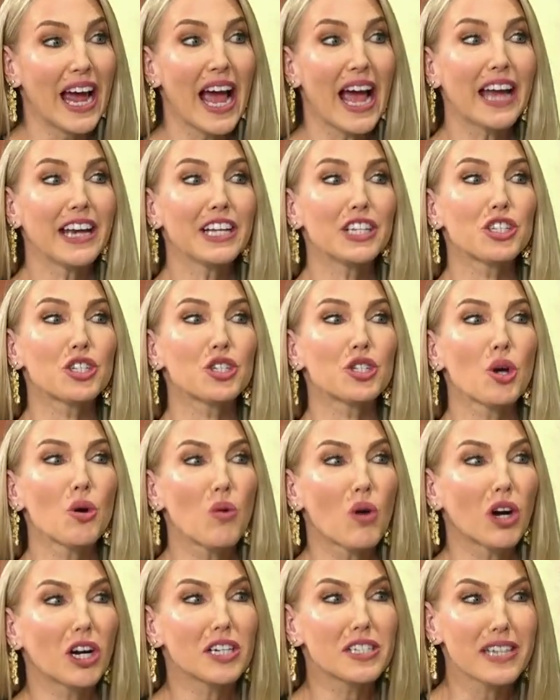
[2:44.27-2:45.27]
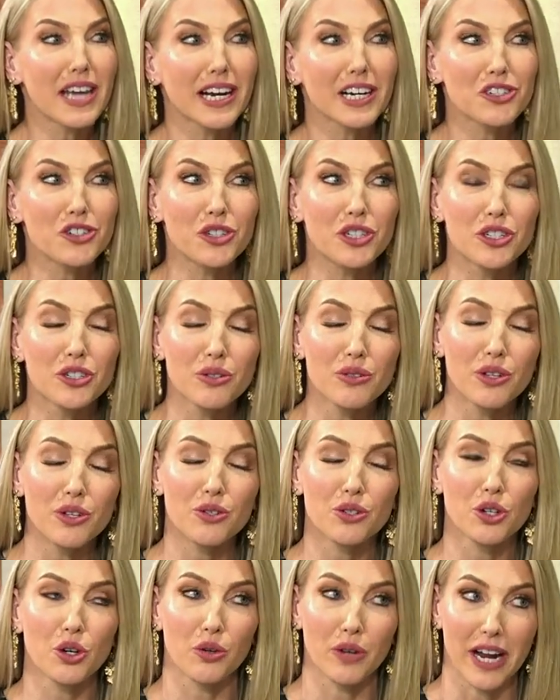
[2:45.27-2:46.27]
And it's so hard to actually do
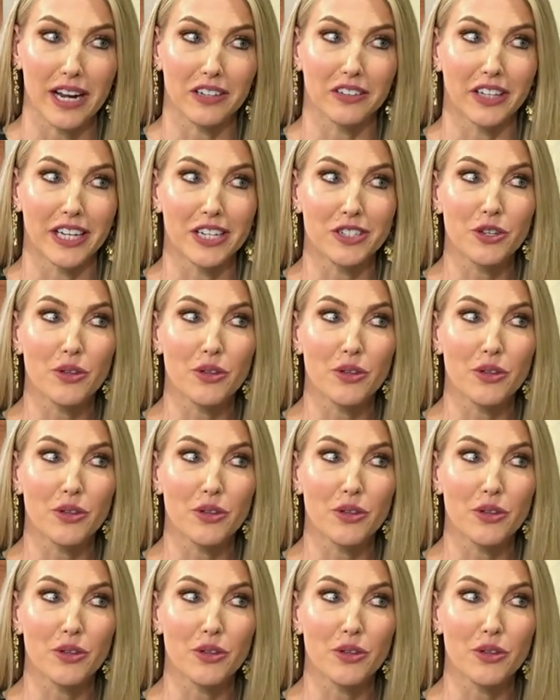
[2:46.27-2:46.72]
those correctly. So